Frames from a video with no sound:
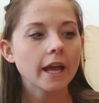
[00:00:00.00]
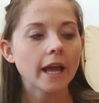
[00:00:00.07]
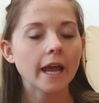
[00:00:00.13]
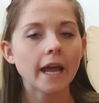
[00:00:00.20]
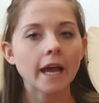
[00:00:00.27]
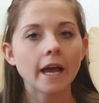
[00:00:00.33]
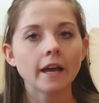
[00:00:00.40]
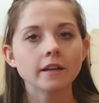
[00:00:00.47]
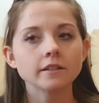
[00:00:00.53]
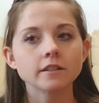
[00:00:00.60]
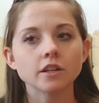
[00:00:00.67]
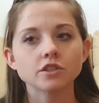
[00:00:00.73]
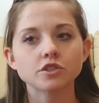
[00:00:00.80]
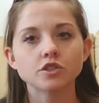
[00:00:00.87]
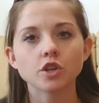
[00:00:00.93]

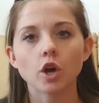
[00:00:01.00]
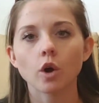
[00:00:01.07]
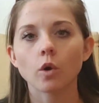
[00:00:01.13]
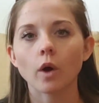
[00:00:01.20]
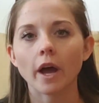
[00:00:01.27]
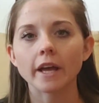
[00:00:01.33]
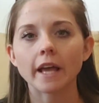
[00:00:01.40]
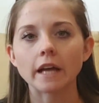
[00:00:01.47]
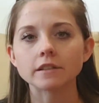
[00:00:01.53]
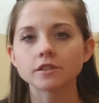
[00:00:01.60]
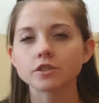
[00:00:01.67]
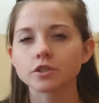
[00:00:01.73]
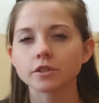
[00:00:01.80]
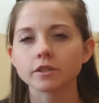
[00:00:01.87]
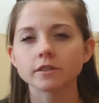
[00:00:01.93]
And so I
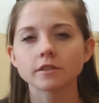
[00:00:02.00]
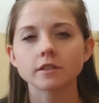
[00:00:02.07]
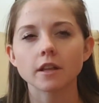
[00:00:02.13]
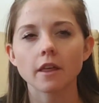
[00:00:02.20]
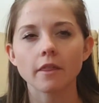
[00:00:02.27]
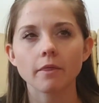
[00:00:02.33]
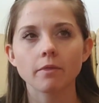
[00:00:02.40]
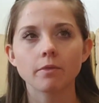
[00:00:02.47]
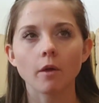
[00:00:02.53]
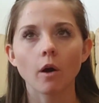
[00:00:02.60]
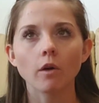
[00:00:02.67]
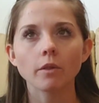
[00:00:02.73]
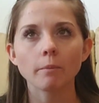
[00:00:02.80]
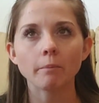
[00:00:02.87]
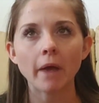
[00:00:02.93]
guess just
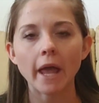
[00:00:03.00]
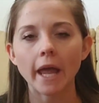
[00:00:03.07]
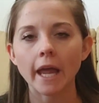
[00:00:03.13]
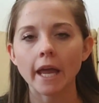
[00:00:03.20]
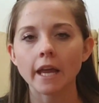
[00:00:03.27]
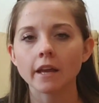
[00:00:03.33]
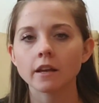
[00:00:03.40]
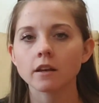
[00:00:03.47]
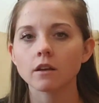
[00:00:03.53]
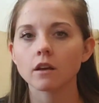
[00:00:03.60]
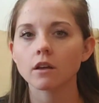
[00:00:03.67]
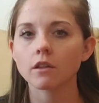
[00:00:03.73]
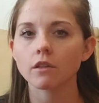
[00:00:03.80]
all the pain